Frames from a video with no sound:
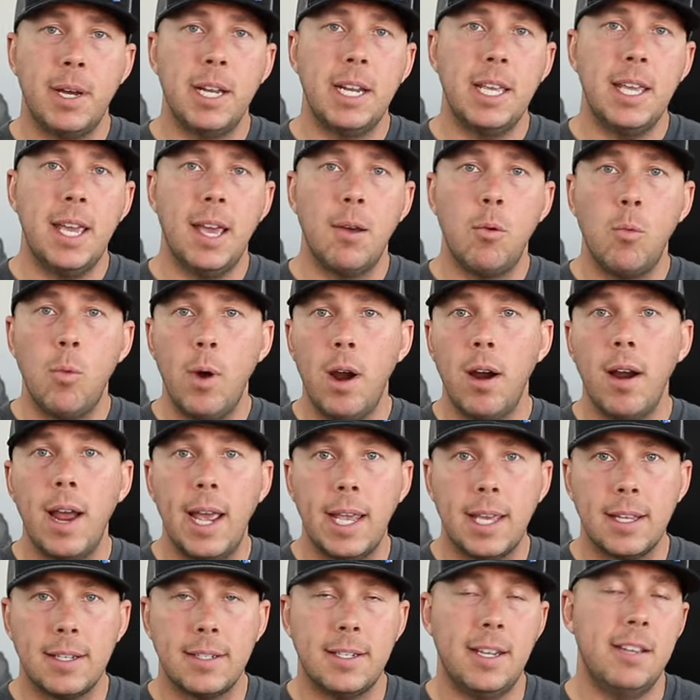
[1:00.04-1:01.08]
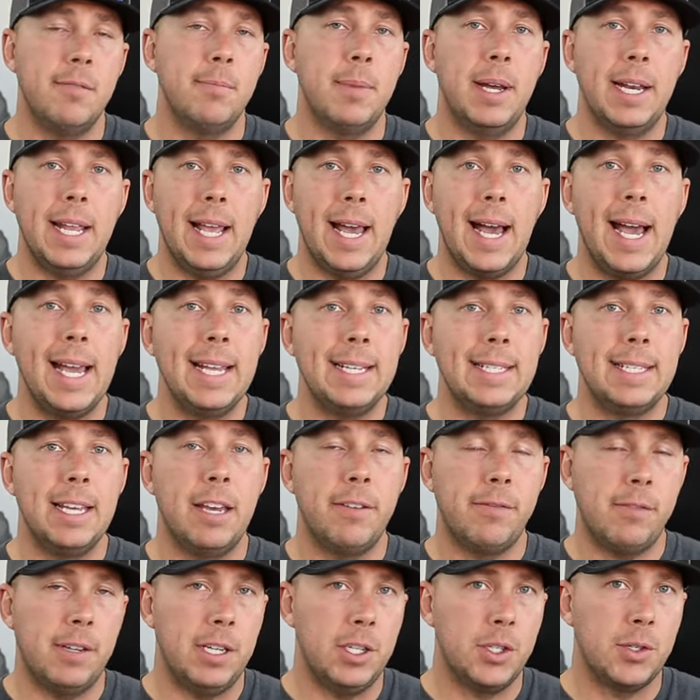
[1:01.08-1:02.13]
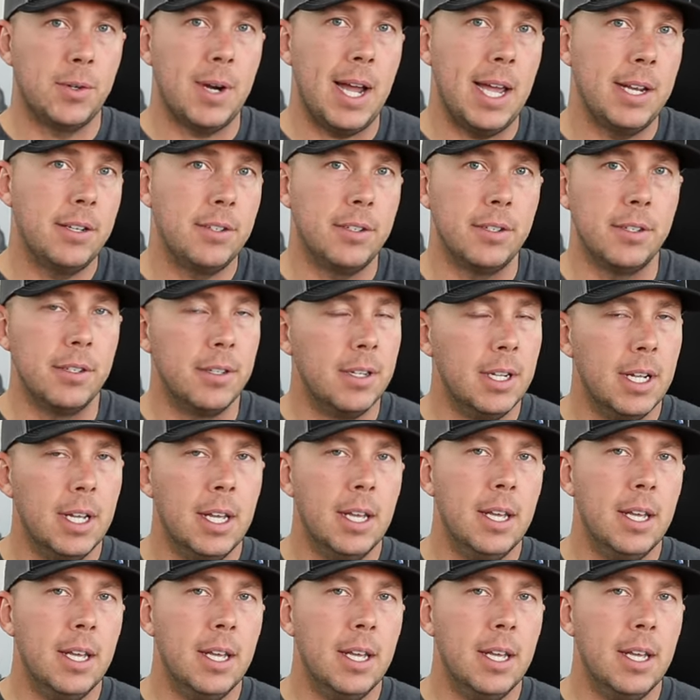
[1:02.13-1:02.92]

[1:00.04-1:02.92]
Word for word: money and where I can save money, I definitely try to.